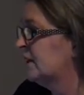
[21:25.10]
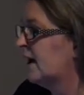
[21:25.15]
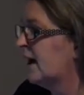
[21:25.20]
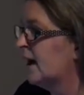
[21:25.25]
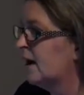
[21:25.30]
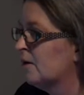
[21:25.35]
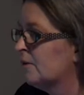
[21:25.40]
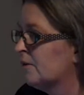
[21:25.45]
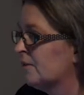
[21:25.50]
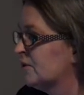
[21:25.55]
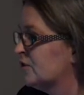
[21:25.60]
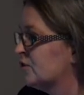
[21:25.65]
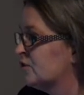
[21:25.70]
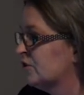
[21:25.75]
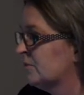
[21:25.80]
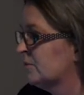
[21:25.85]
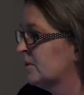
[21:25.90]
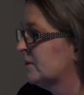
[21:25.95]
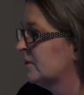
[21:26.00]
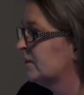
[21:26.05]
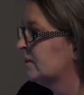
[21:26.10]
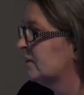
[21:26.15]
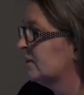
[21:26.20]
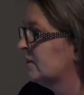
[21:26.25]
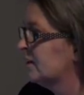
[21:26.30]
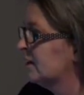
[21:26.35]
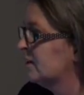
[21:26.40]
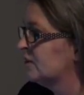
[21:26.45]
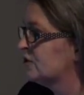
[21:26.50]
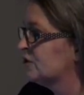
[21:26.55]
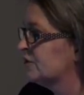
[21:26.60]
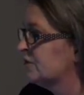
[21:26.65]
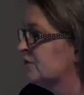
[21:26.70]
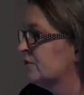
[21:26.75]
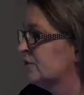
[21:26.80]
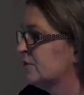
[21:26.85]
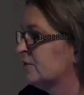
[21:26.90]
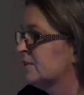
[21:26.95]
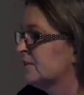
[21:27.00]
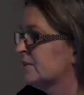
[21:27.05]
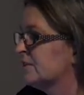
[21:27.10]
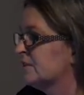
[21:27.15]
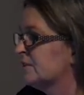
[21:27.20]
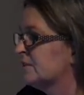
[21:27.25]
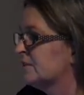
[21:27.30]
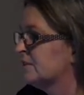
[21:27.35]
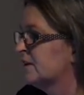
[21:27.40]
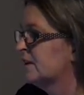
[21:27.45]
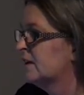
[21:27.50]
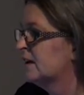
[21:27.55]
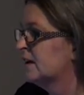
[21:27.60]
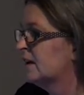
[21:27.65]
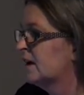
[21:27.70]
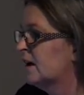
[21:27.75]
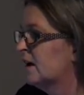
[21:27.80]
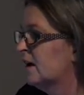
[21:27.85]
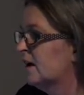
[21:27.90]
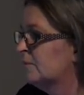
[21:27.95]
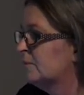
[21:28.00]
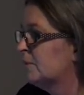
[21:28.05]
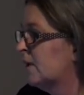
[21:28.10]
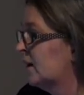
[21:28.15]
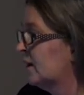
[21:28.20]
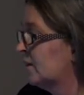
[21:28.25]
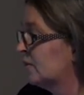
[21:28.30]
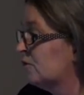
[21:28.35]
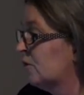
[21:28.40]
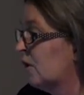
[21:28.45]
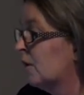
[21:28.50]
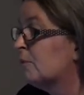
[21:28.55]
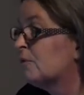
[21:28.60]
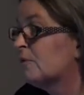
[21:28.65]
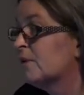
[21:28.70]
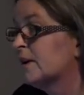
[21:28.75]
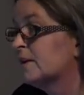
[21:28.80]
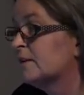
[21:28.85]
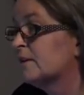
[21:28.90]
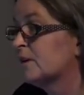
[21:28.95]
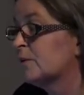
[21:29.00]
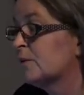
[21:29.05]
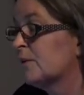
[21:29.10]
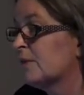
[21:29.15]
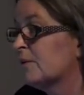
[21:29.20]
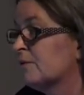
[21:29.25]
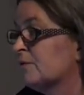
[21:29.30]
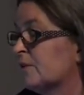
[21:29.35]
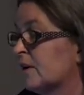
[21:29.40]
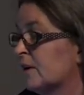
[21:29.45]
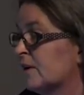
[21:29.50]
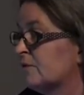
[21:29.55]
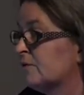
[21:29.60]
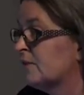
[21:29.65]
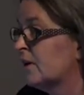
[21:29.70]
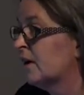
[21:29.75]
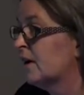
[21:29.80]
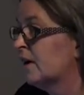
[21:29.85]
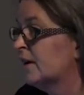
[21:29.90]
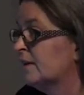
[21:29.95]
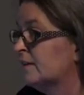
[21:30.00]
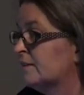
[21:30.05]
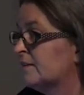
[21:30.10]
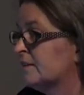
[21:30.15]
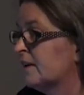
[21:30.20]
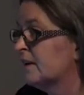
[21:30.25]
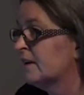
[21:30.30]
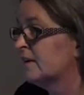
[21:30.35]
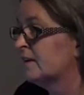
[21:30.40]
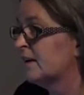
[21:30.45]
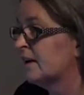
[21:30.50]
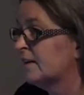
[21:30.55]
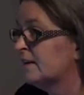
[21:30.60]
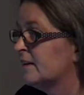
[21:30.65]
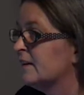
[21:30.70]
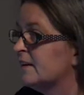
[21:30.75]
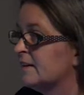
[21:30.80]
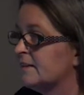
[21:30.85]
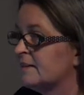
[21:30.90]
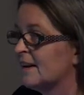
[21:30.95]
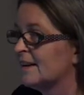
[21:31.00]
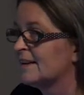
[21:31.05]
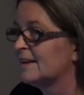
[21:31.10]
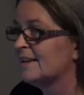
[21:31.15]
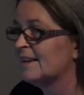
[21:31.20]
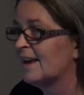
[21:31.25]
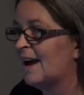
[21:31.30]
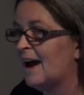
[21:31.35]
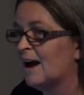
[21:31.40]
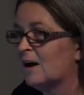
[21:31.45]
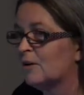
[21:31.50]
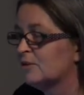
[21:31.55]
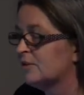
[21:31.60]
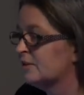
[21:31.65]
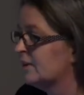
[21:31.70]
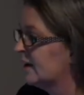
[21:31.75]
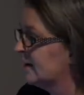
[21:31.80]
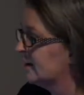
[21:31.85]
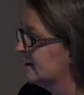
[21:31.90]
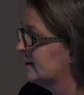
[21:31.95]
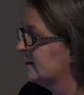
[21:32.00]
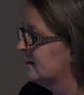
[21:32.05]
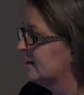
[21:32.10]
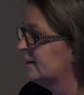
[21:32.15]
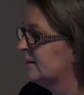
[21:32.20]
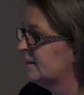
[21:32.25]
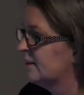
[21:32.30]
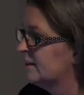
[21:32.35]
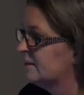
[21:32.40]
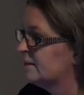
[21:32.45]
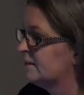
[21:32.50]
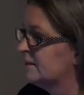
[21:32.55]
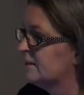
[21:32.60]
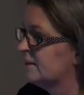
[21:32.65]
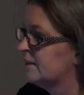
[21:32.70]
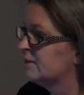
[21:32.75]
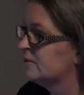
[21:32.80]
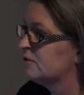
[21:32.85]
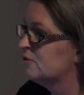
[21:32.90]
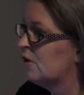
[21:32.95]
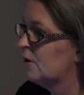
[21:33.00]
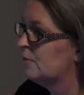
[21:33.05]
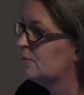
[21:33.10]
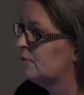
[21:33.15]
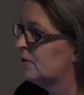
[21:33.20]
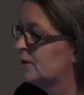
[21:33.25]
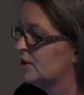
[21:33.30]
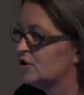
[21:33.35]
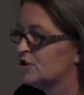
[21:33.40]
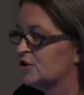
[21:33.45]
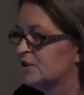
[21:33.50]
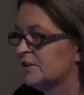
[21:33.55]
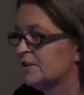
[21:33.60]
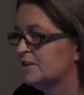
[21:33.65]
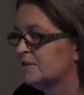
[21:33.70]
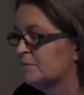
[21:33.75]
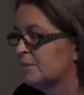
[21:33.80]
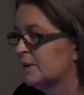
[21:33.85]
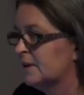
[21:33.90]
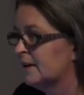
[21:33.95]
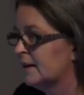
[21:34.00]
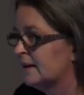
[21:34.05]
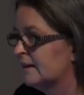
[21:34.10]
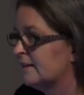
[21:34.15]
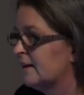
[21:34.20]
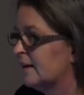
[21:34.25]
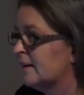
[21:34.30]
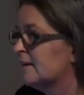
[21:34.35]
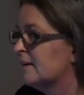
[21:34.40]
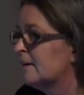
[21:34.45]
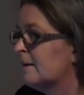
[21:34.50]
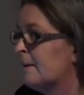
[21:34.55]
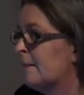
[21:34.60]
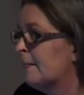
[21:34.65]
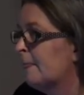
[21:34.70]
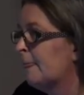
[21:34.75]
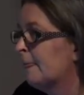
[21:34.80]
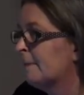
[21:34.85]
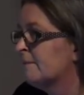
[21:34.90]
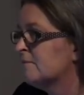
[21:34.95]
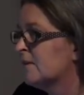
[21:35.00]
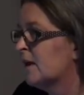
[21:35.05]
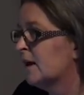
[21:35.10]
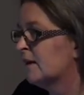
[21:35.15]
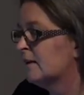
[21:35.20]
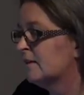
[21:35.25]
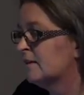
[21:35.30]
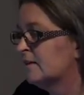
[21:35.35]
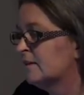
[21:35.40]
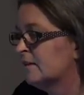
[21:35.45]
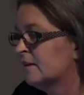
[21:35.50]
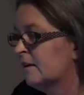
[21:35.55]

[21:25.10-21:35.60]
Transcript: how the German intelligence services are cooperating with the Five Eyes, and exactly how technically this cooperation is being done. And